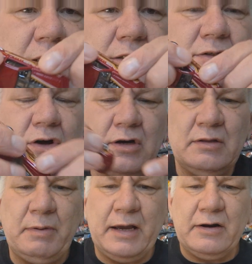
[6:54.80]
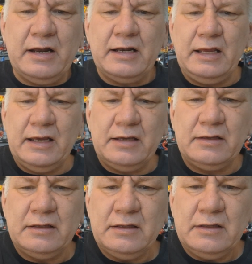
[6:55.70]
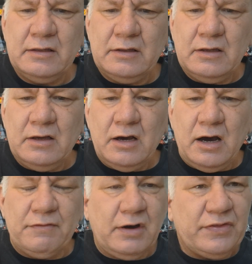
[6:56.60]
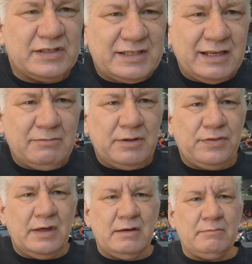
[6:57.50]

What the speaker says: can hear the song in the background here. I've got this thing with